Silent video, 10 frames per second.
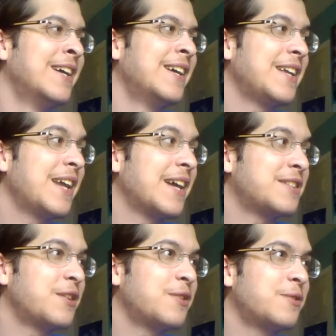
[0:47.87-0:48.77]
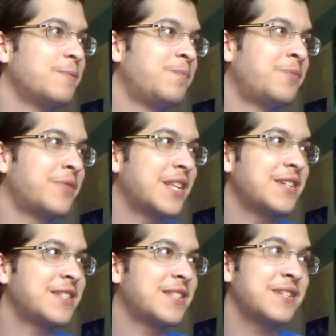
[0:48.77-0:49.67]
Yeah, so
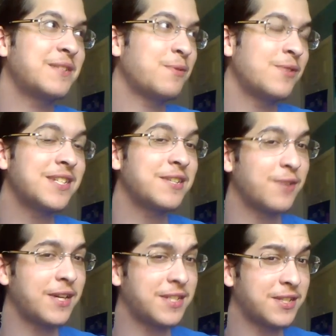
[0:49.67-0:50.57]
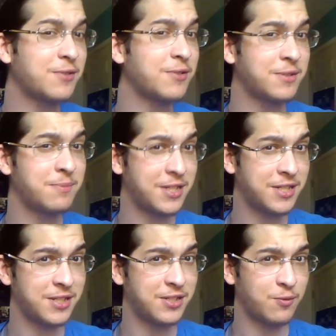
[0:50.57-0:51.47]
there's a point in Crisis Core's
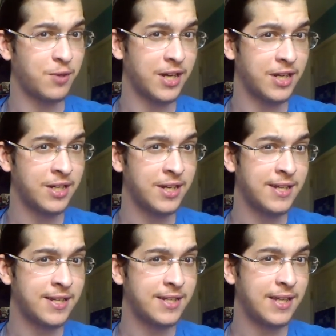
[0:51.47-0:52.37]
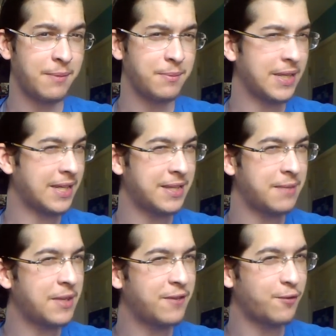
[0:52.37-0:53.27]
missions where I'm like in the
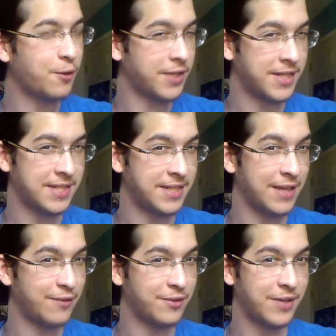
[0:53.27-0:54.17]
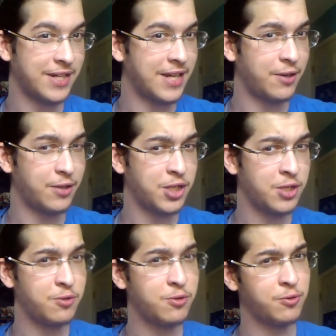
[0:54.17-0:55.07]
mid-40s in level right now.
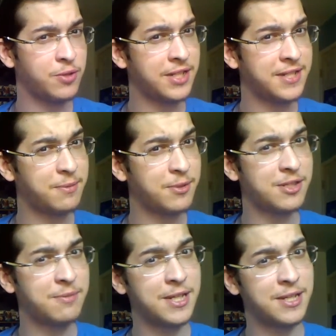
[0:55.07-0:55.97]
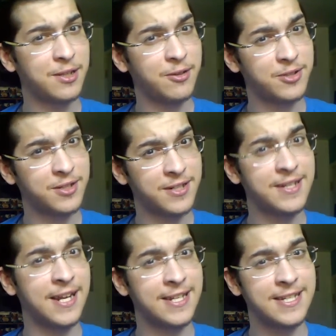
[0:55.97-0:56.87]
You were really supposed to be closer to
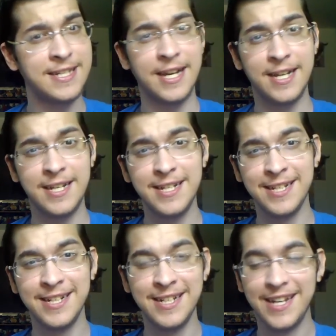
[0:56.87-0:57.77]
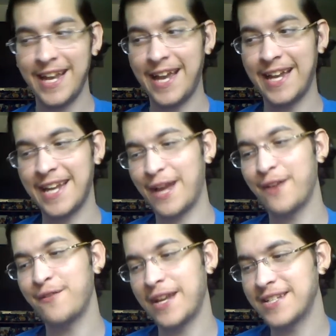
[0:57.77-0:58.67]
99 and
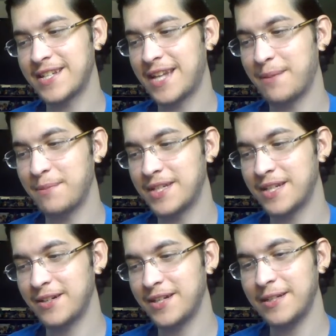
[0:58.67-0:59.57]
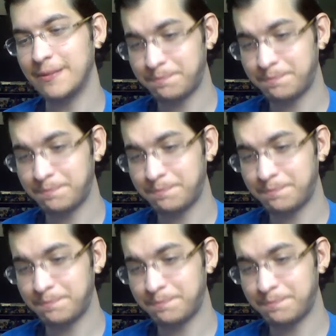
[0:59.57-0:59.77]
have endgame materia.